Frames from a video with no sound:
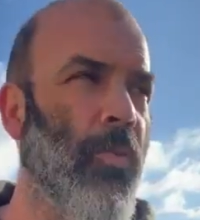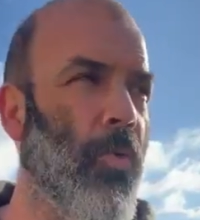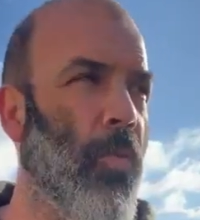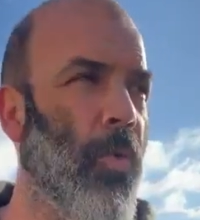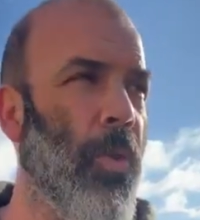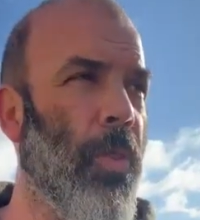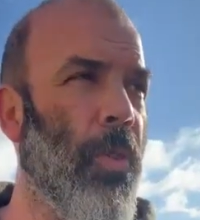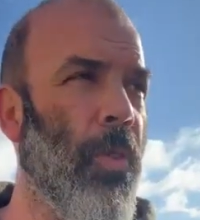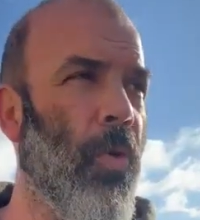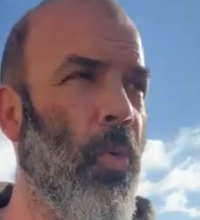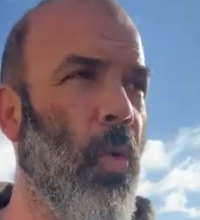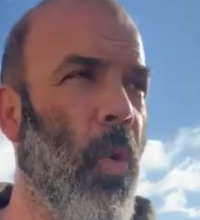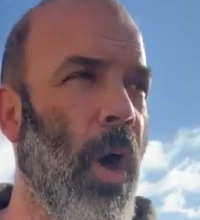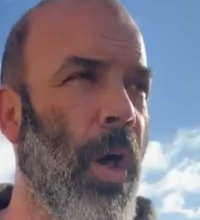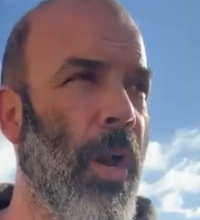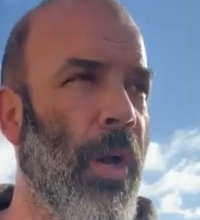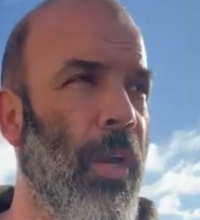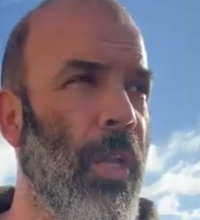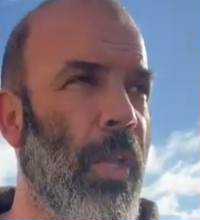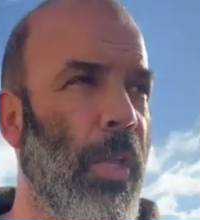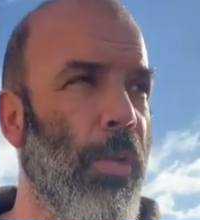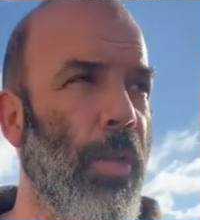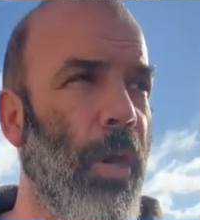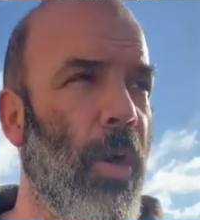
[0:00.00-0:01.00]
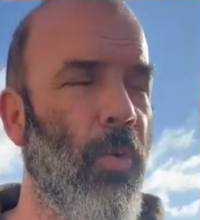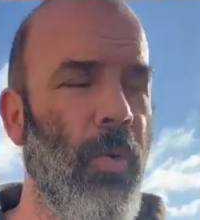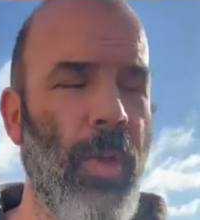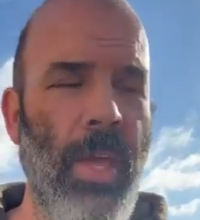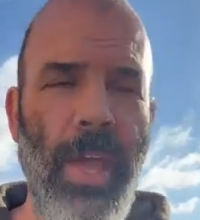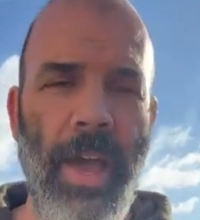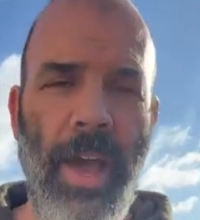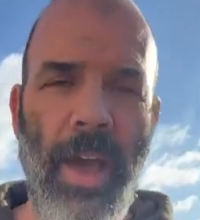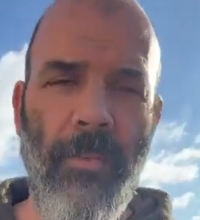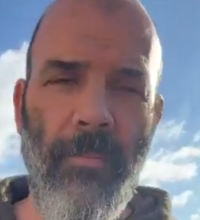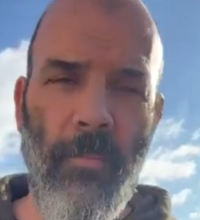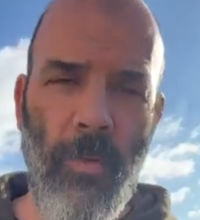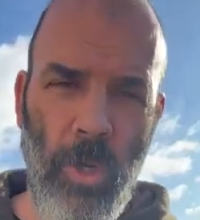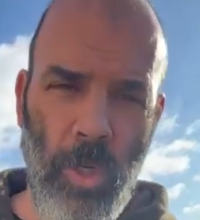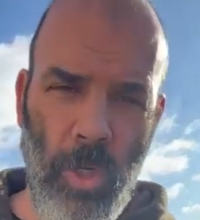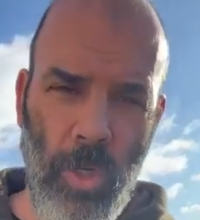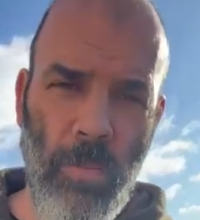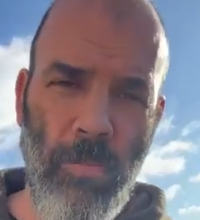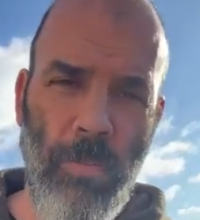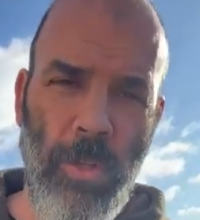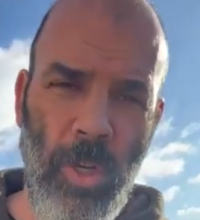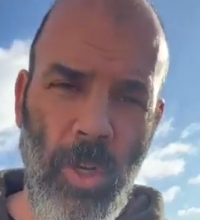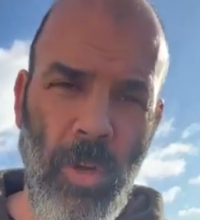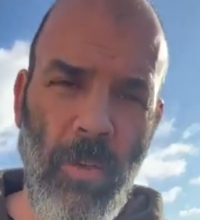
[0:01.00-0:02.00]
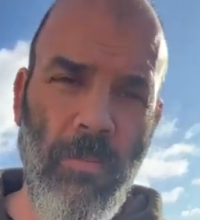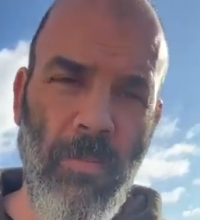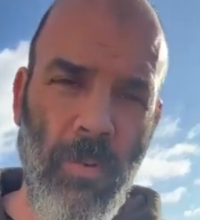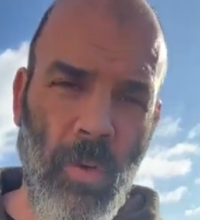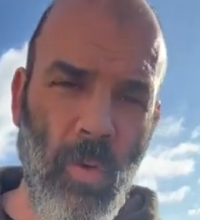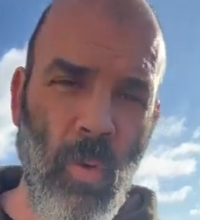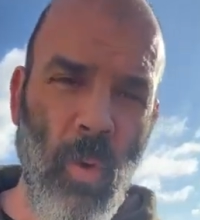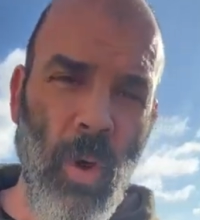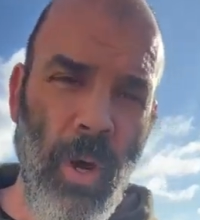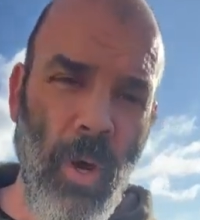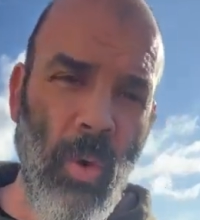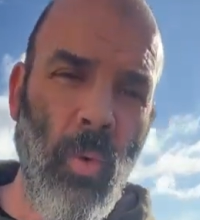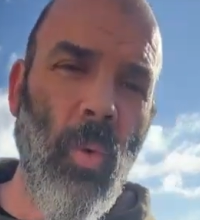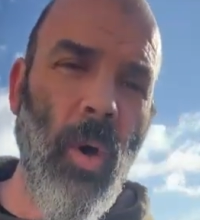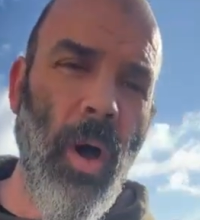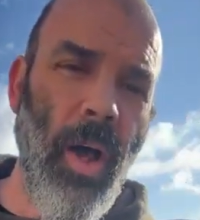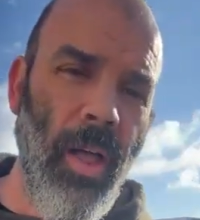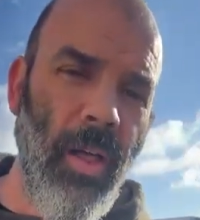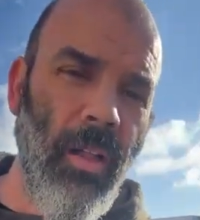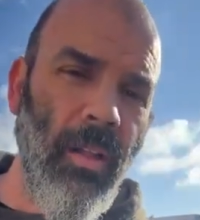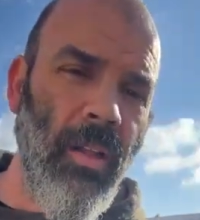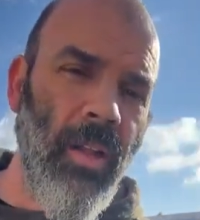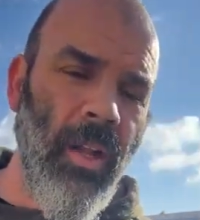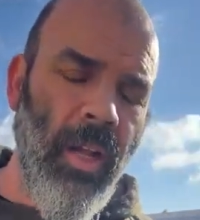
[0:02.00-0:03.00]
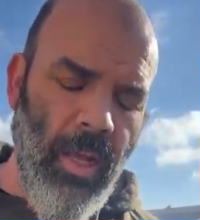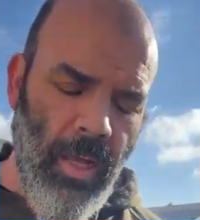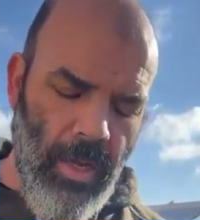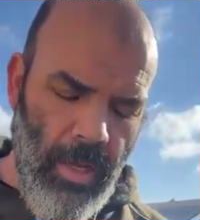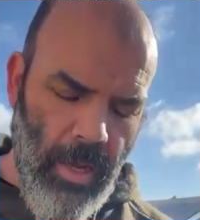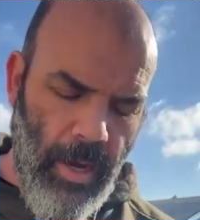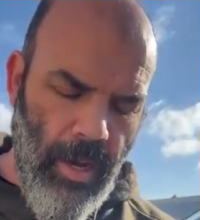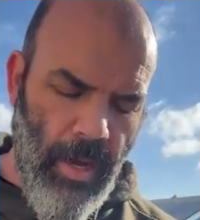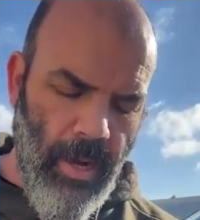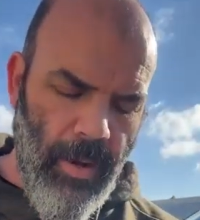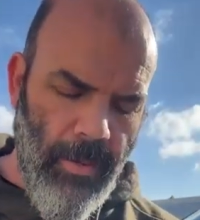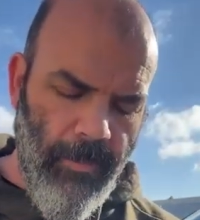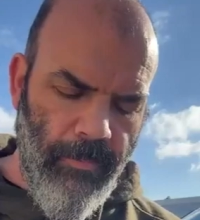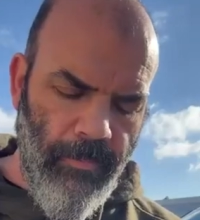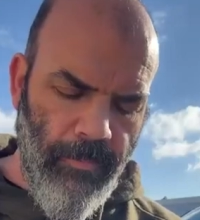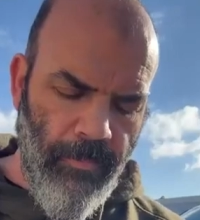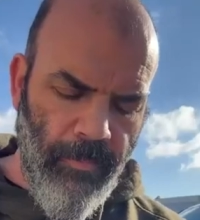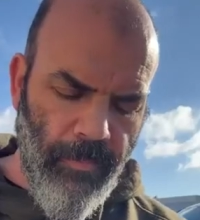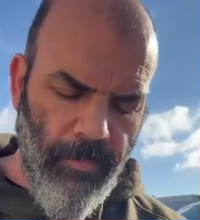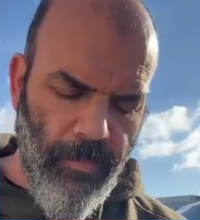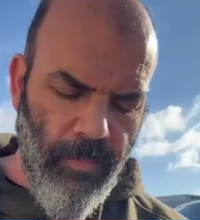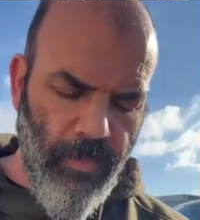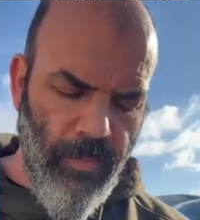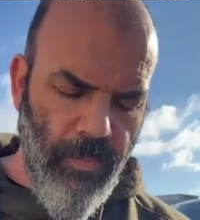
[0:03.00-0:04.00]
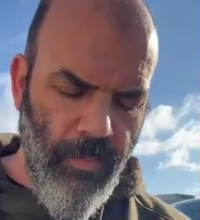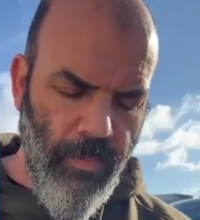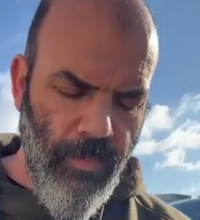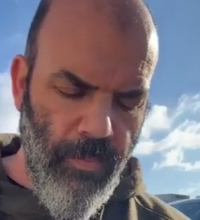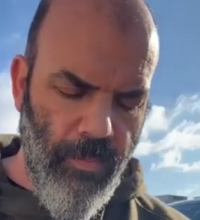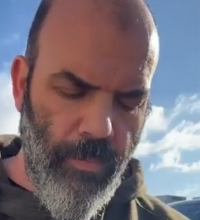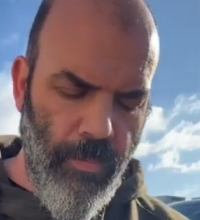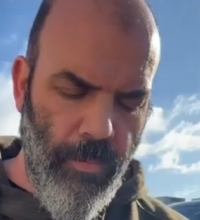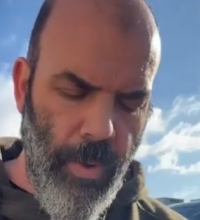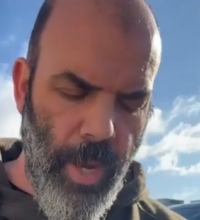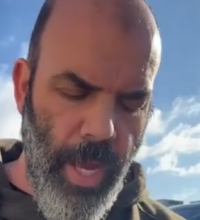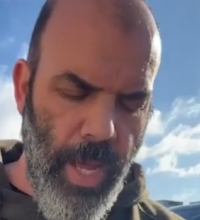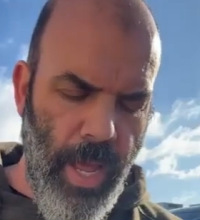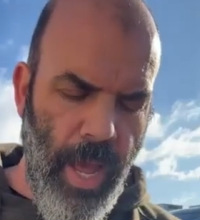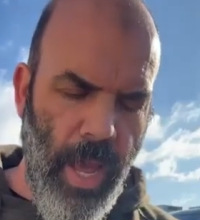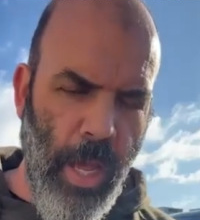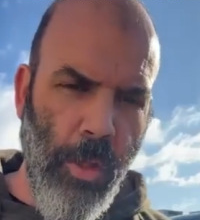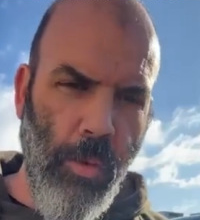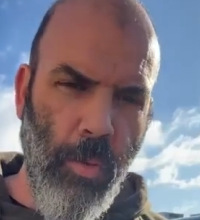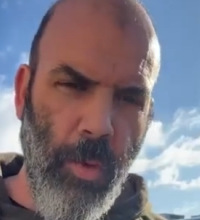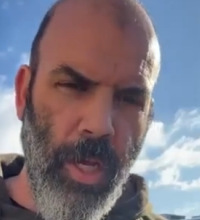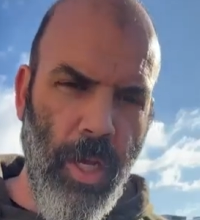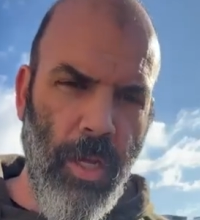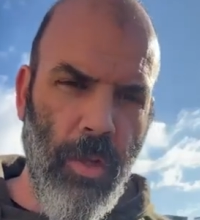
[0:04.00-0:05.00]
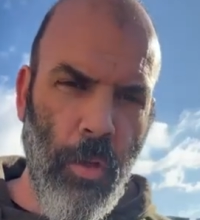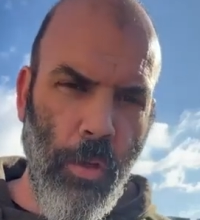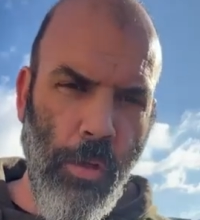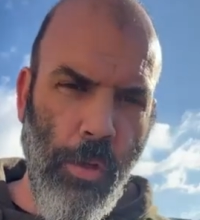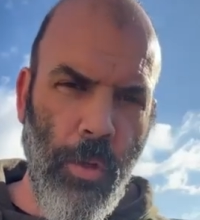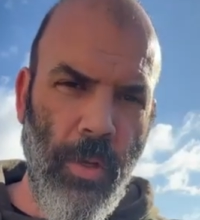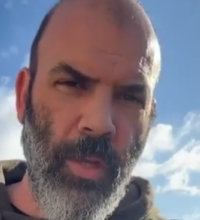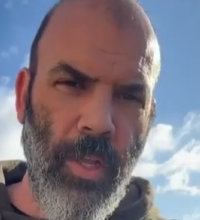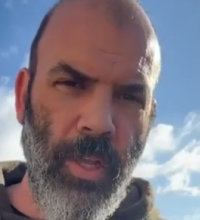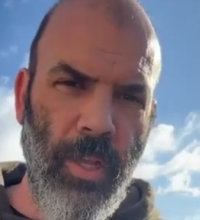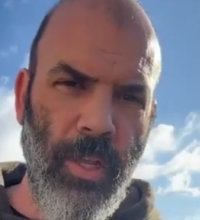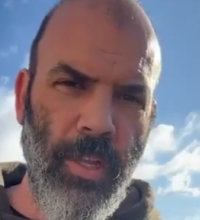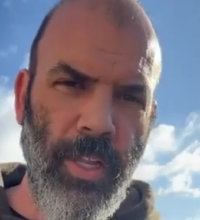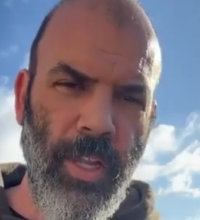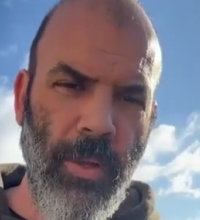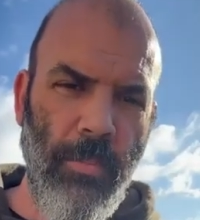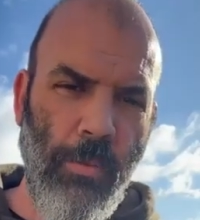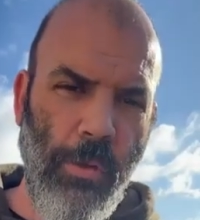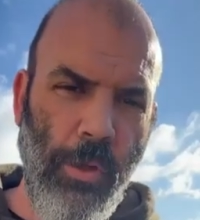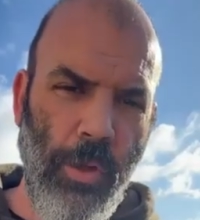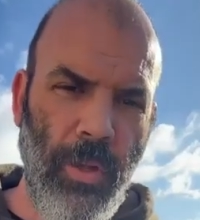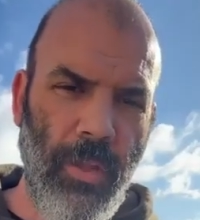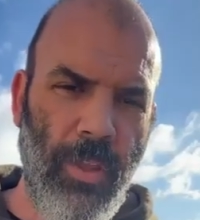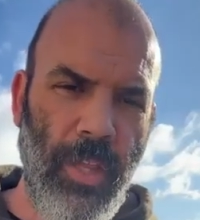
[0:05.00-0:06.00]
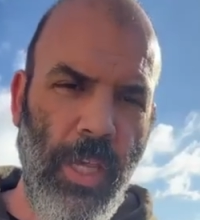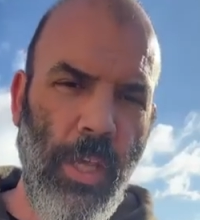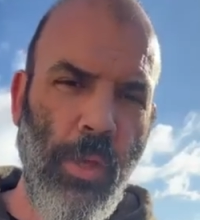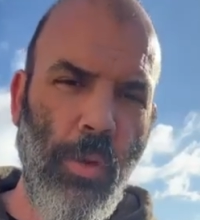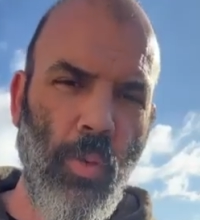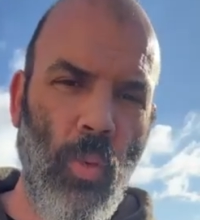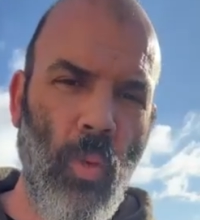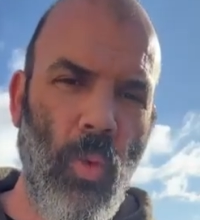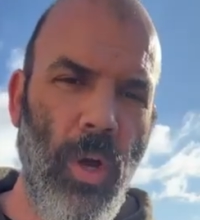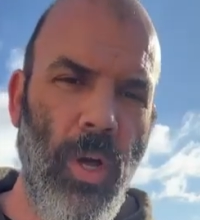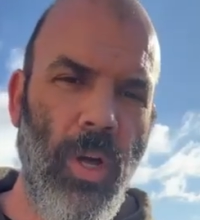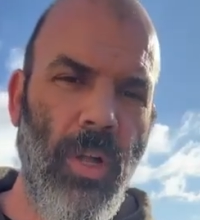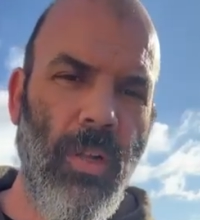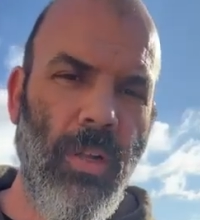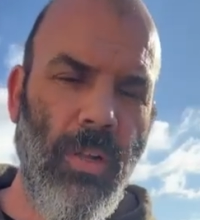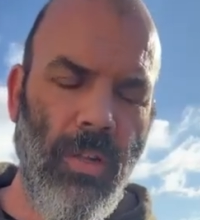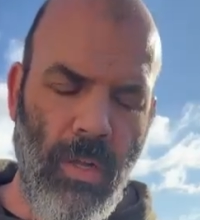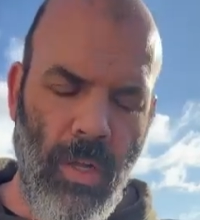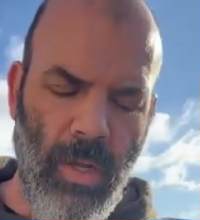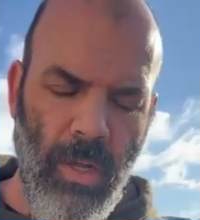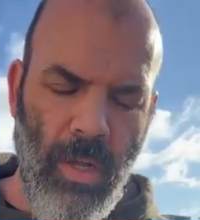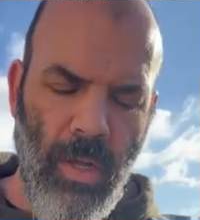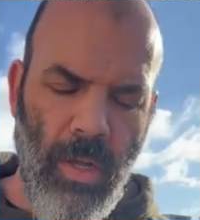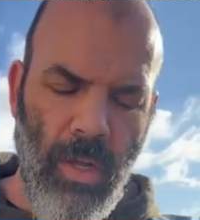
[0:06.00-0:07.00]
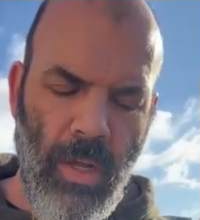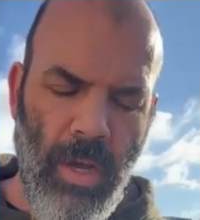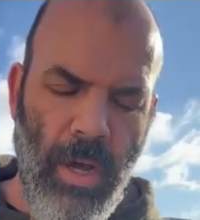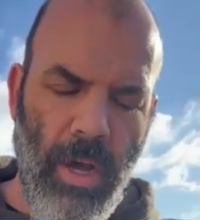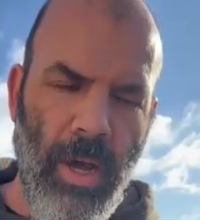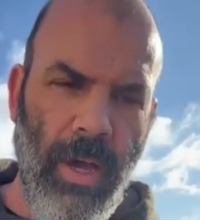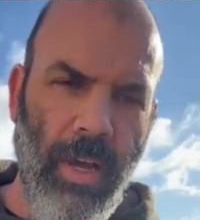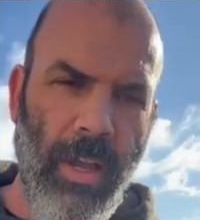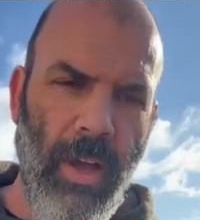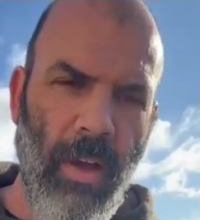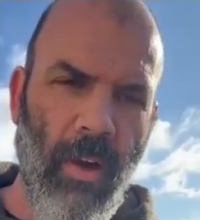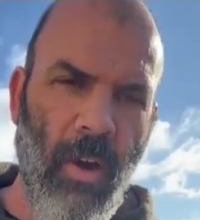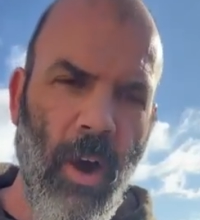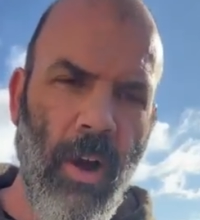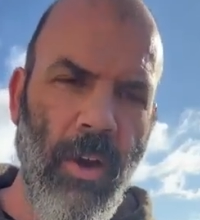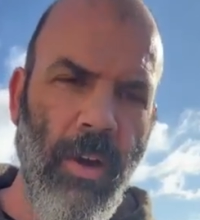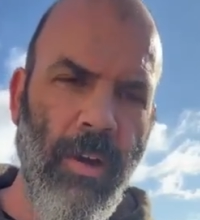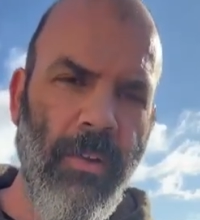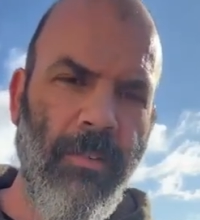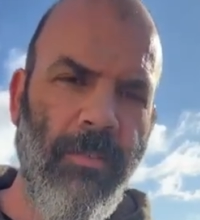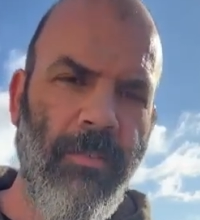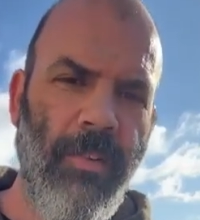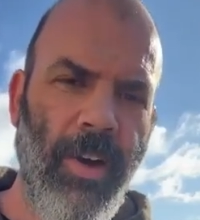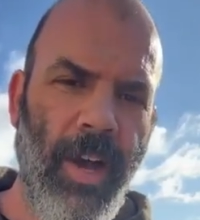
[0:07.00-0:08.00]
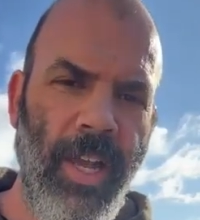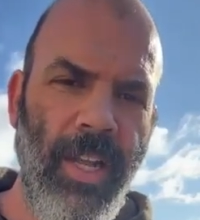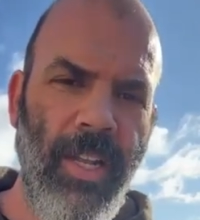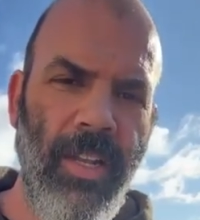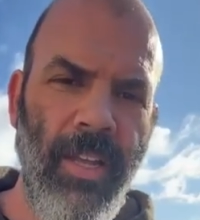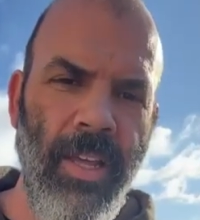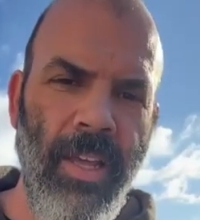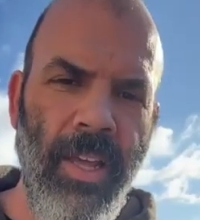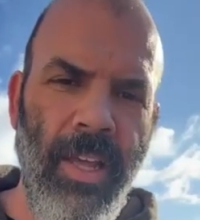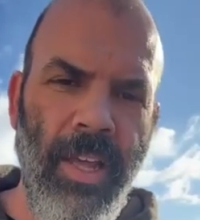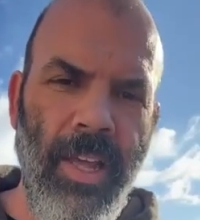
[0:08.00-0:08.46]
With the quantities that we have, we should be good for quite a while. But as we get closer to the eclipse, these will get harder to find.